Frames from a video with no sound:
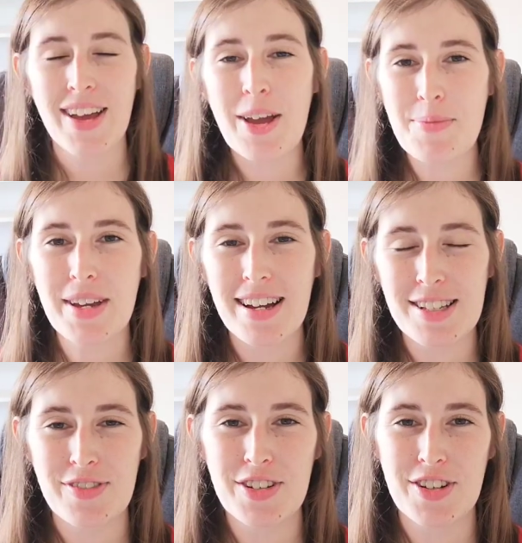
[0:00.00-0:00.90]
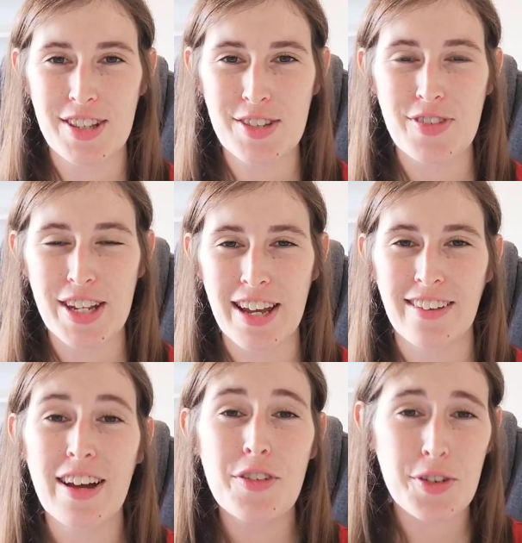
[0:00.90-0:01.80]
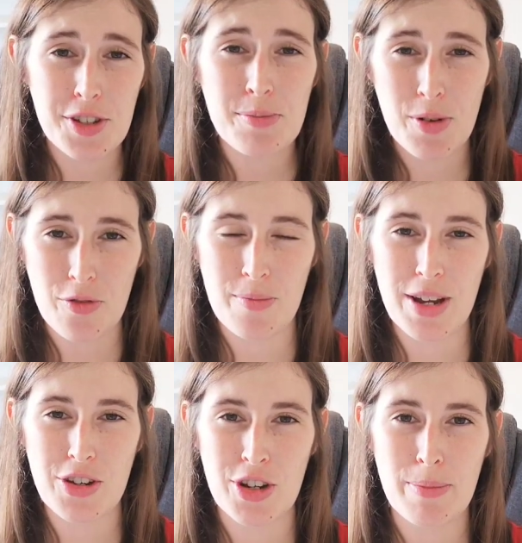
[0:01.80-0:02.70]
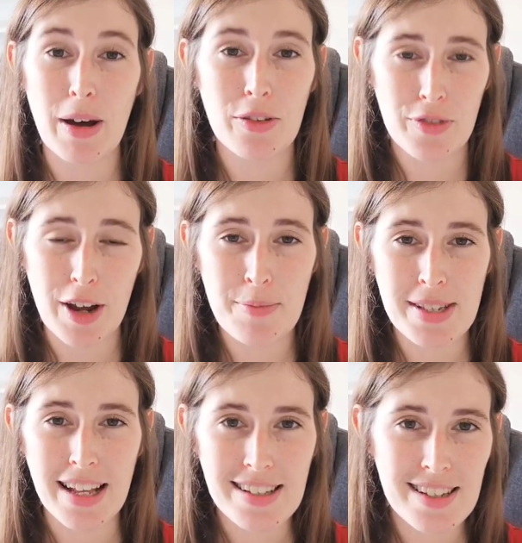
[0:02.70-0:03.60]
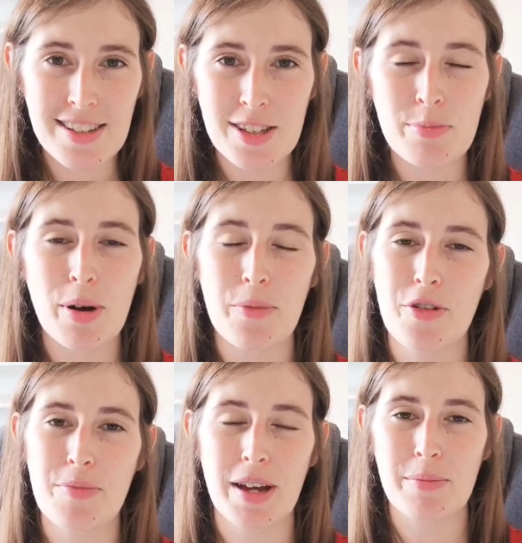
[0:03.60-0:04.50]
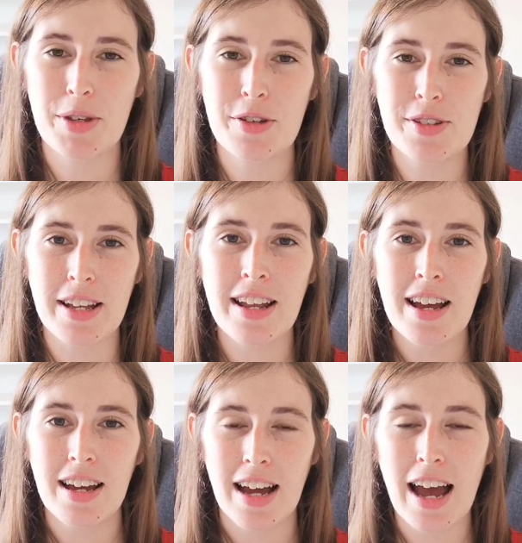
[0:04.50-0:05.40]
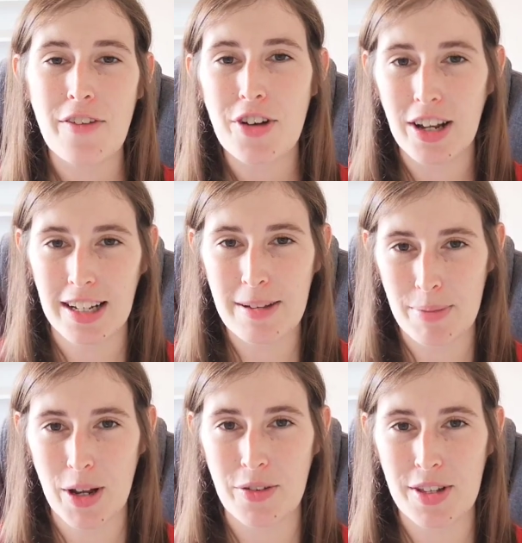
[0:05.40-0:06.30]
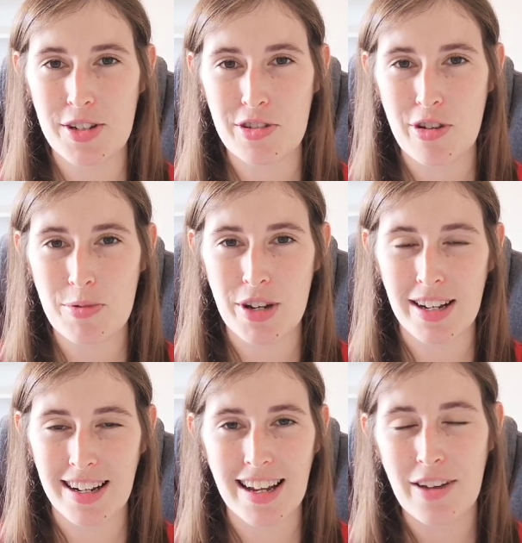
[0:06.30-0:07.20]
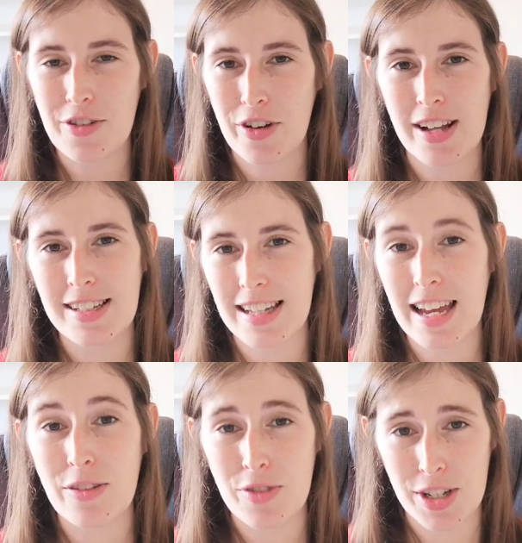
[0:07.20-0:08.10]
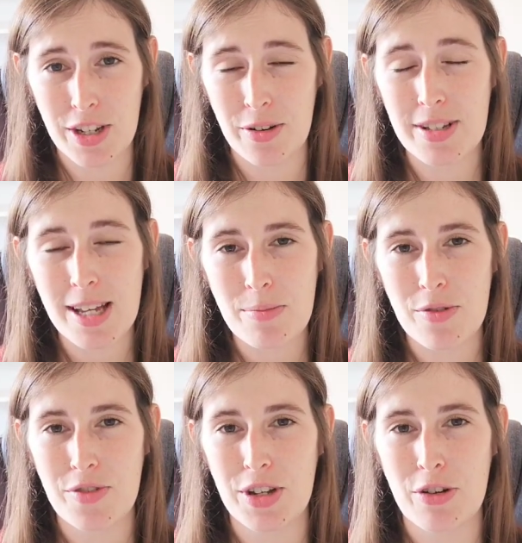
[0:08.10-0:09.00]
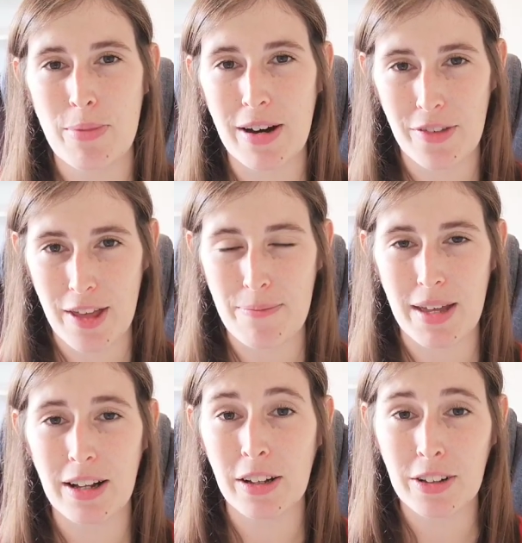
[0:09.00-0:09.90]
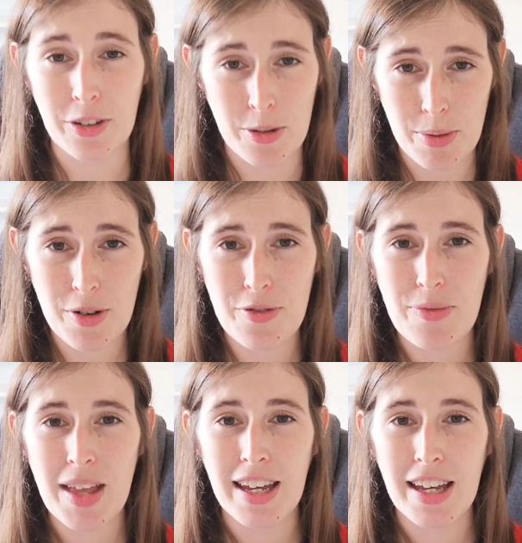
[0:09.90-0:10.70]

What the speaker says: I hope you guys have enjoyed this video. If you want some more information about the 5%ers, the prop firm that I'm using, I have got a link below in the description, and I have created a separate video about them that I'll include above.